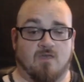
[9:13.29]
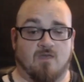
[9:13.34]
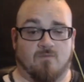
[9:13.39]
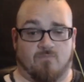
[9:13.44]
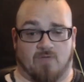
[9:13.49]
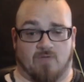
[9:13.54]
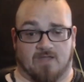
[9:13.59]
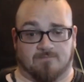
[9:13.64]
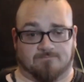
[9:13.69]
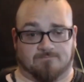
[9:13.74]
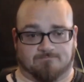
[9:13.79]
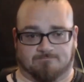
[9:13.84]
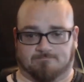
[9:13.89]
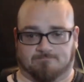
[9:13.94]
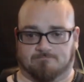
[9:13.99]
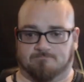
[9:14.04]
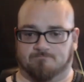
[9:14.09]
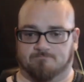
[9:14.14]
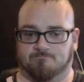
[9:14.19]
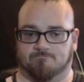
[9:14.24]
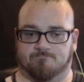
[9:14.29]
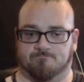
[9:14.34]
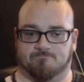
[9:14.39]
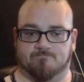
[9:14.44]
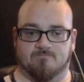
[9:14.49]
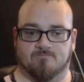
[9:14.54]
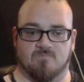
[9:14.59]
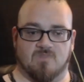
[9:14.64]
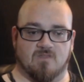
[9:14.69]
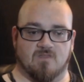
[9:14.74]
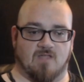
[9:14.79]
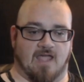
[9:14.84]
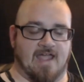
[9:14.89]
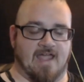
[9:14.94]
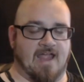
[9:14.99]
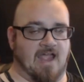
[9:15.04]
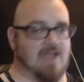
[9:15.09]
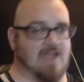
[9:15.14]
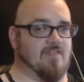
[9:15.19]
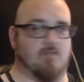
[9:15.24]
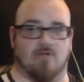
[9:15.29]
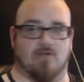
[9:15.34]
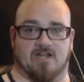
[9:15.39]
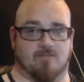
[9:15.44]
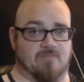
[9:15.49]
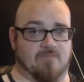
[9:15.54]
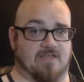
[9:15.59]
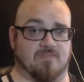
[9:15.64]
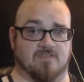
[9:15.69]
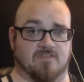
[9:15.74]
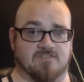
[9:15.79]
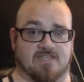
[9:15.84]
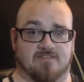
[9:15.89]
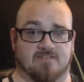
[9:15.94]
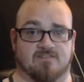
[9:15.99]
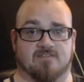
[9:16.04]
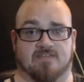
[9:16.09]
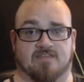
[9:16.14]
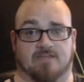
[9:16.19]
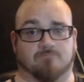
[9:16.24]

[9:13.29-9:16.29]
But I highly recommend this entity.